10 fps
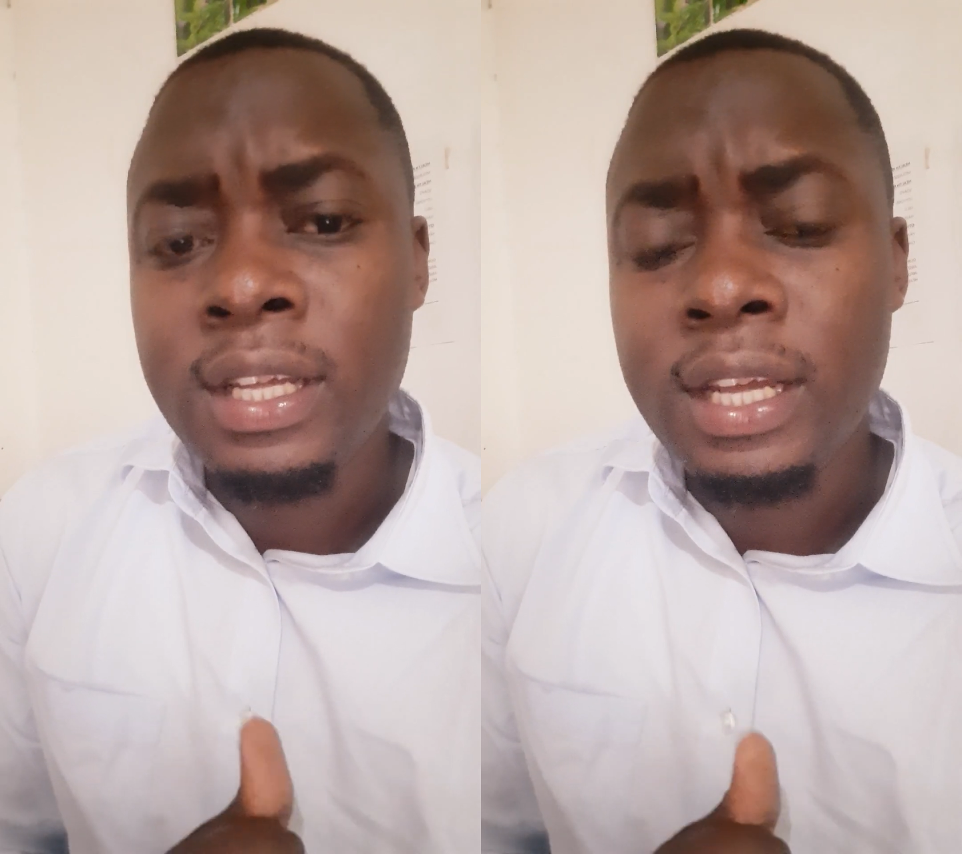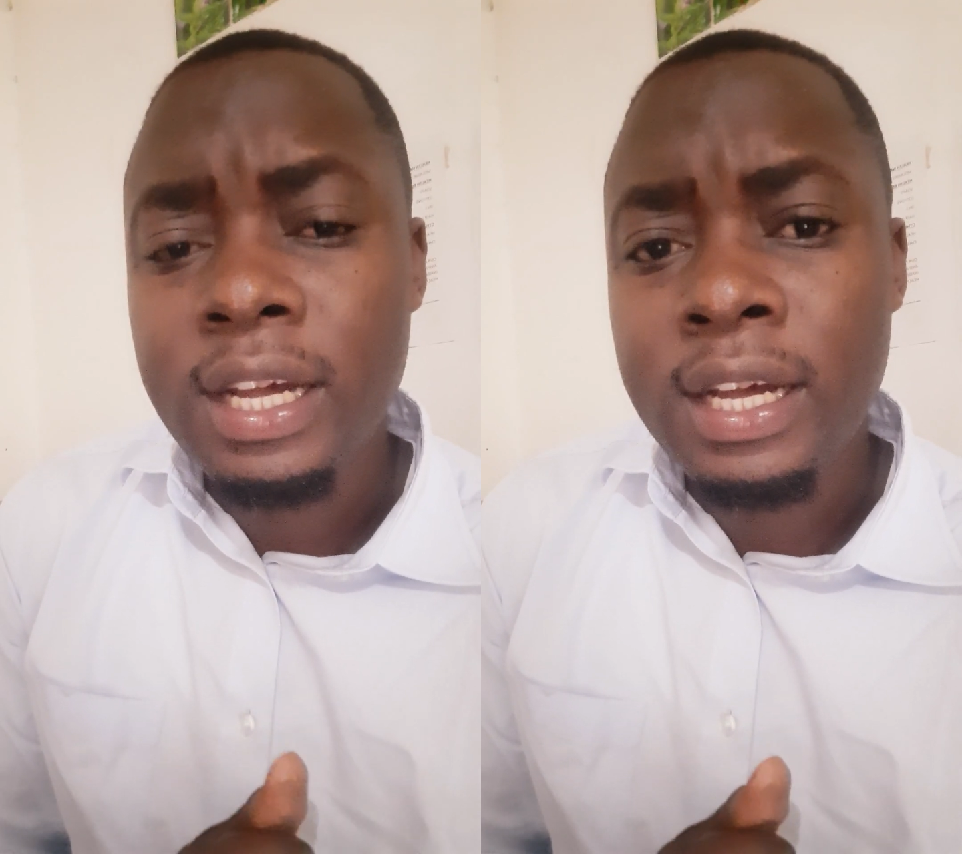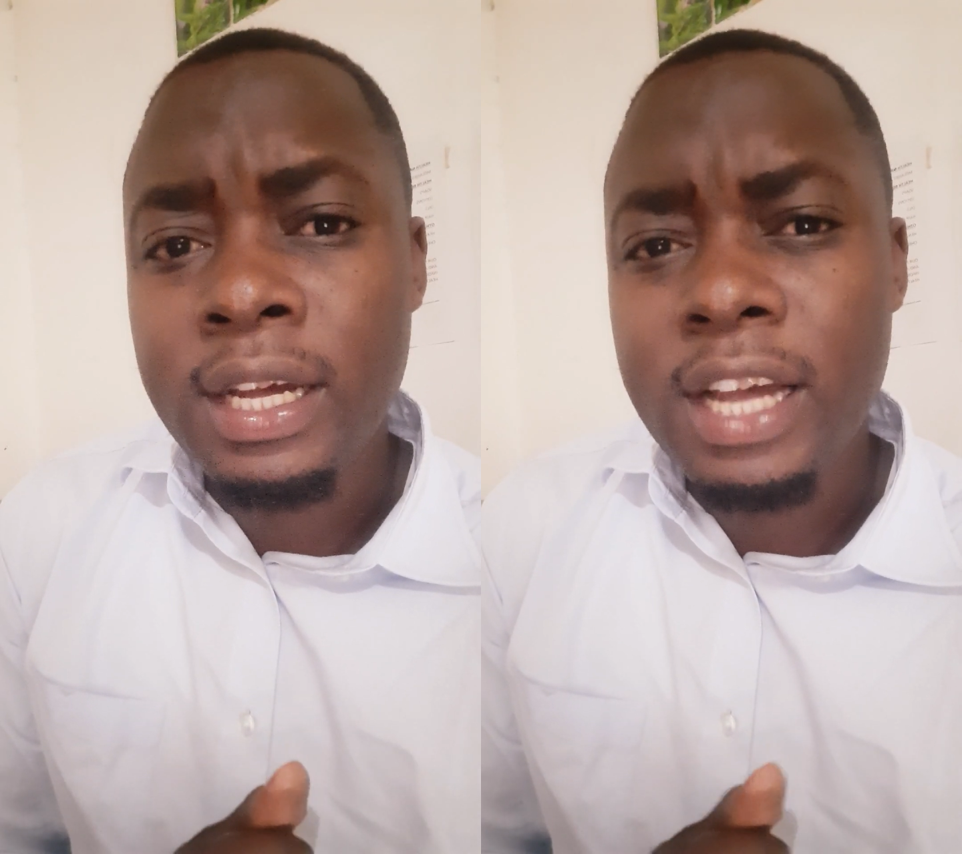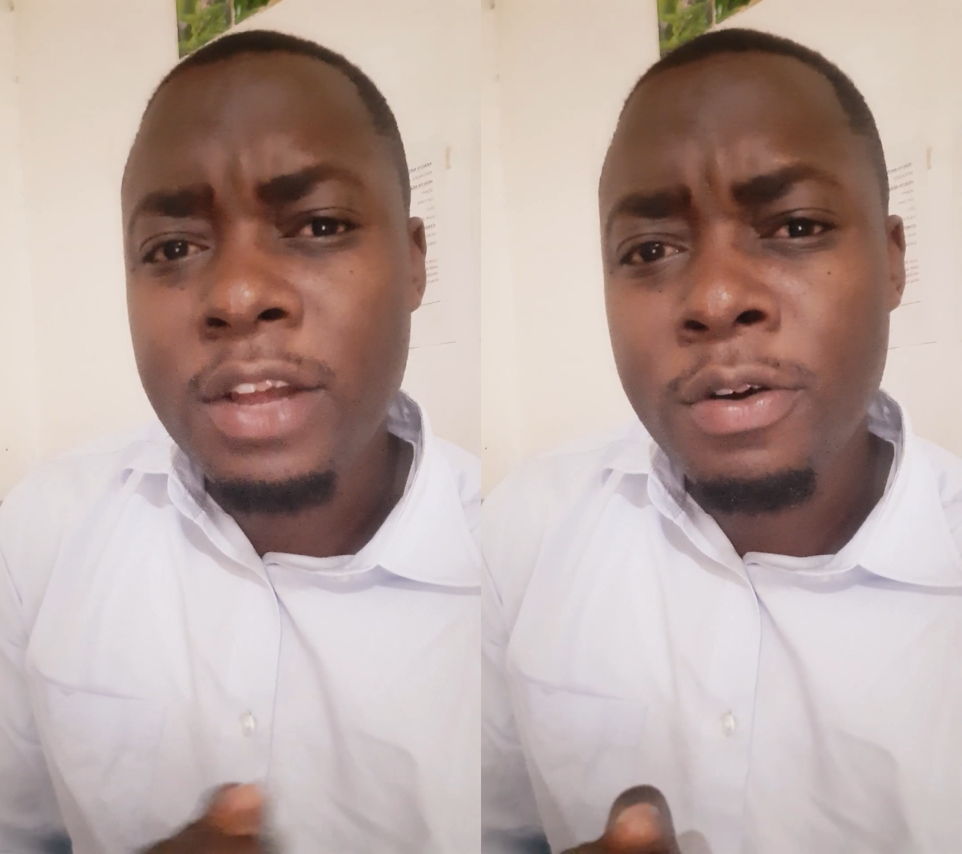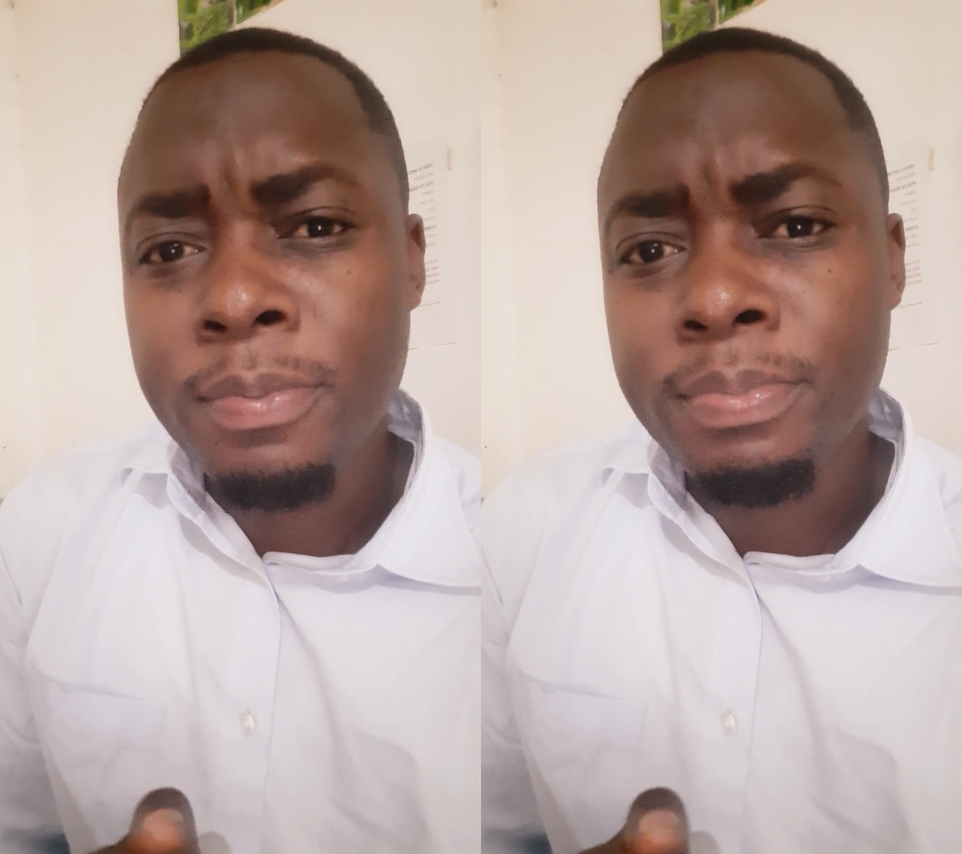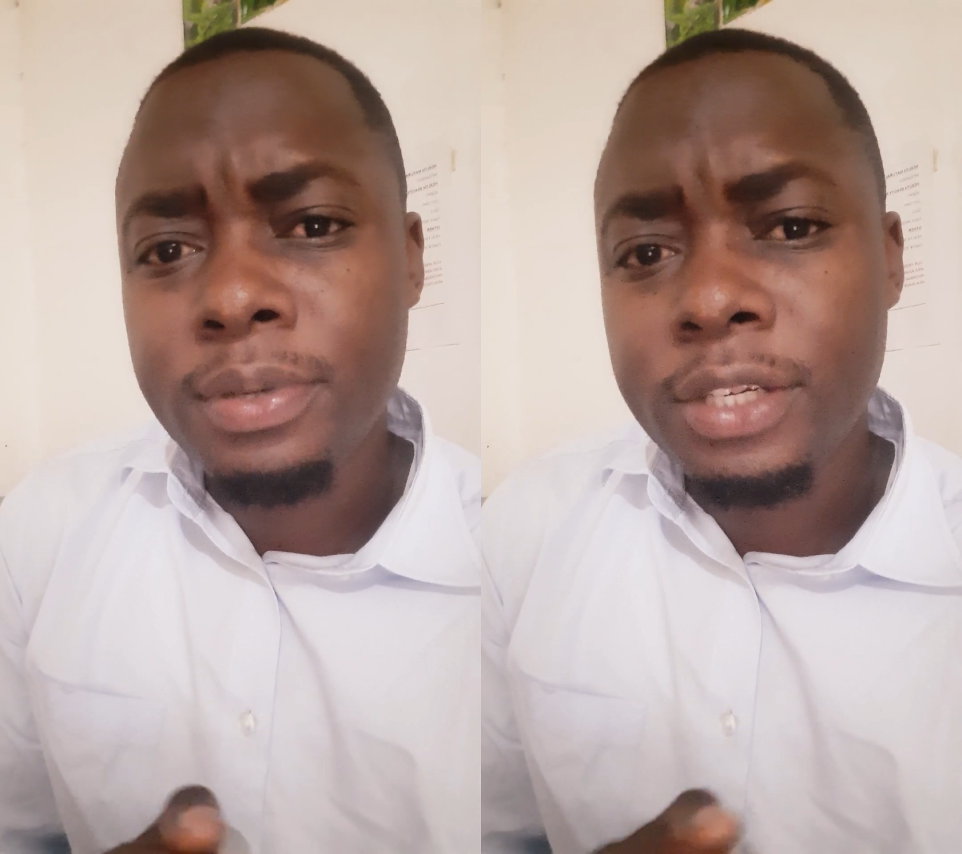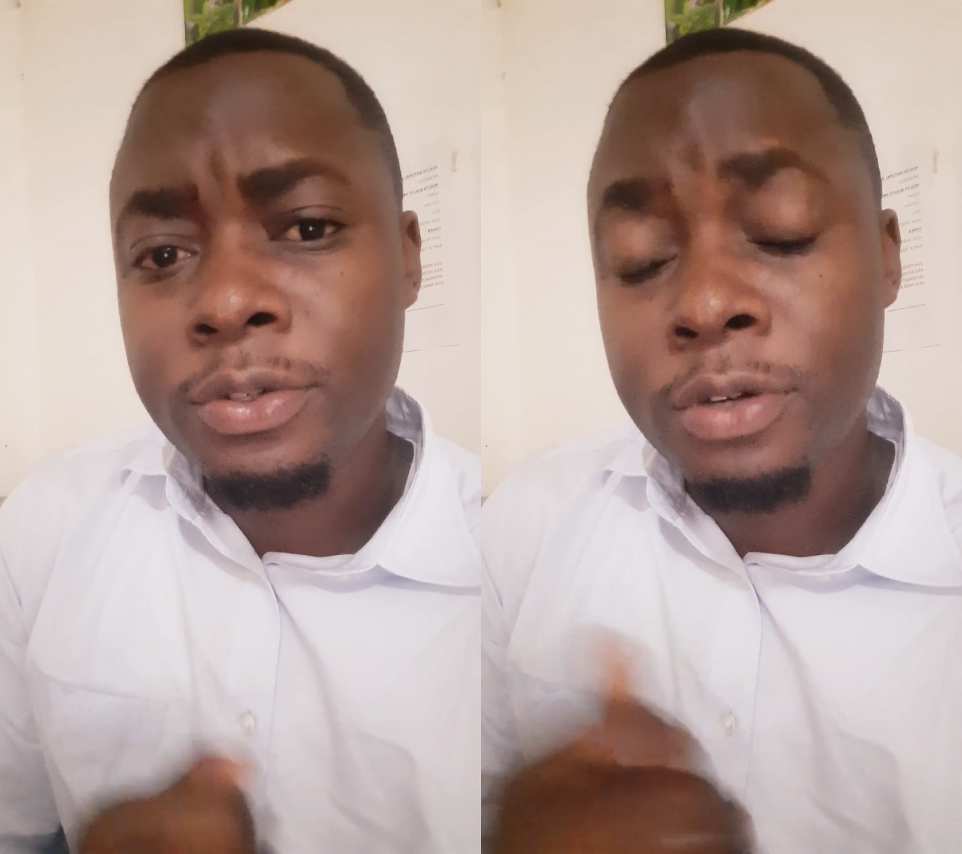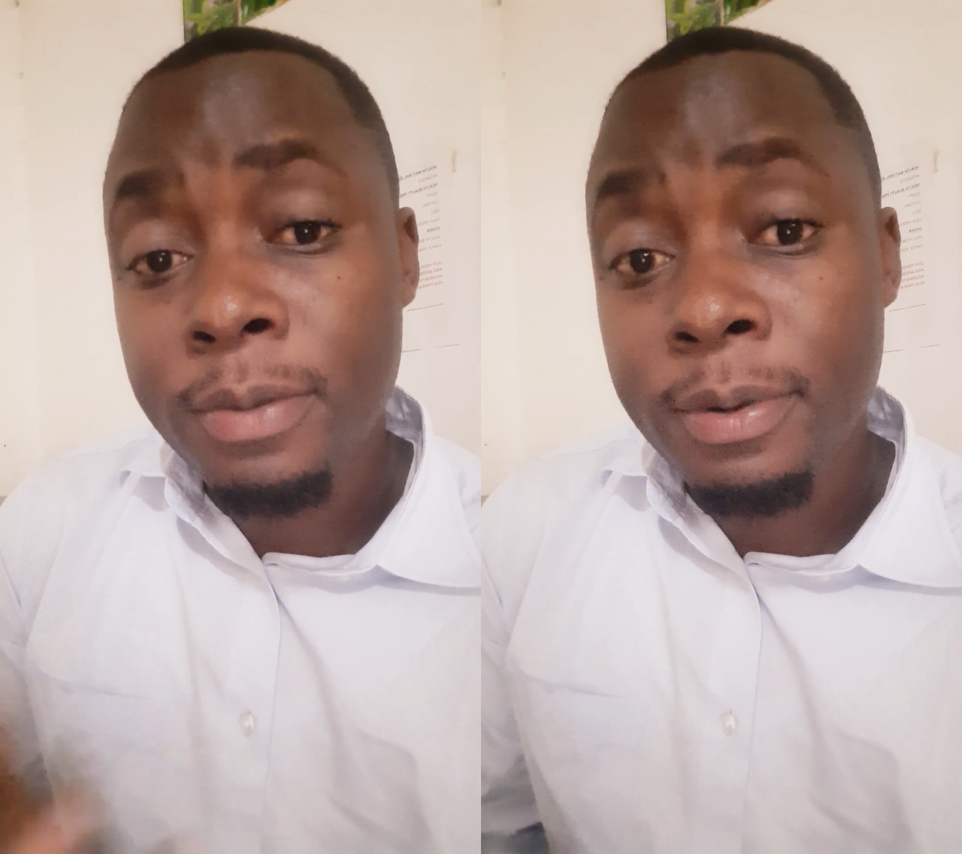I do
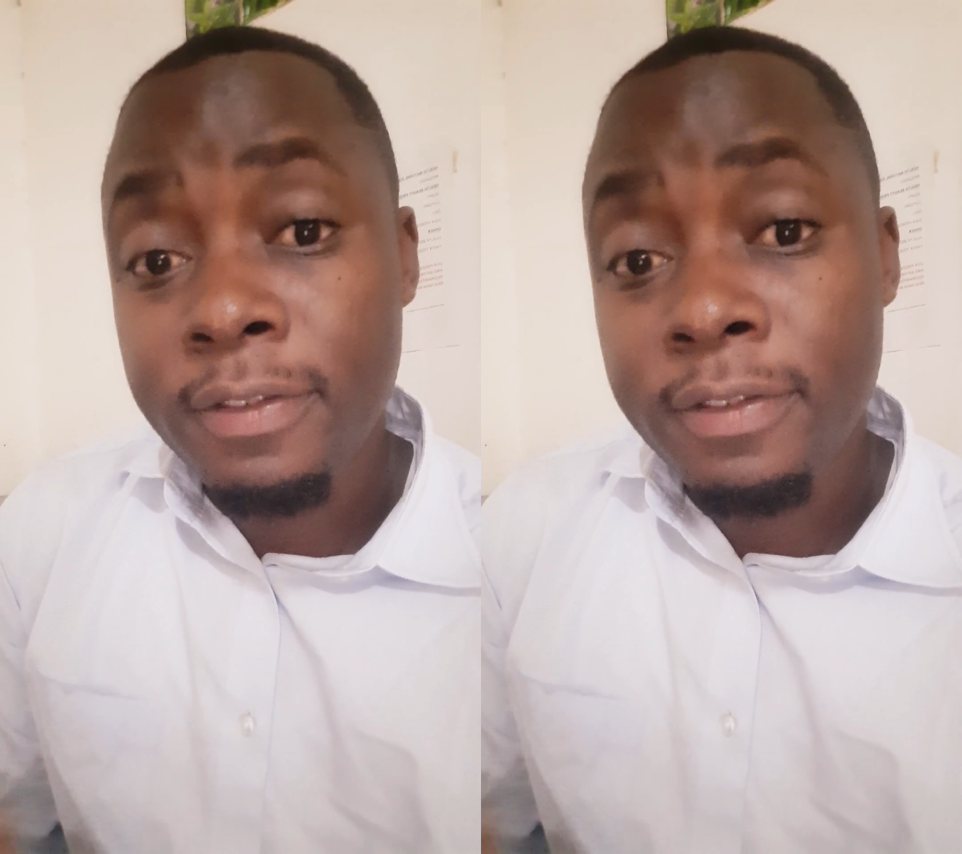hope I'll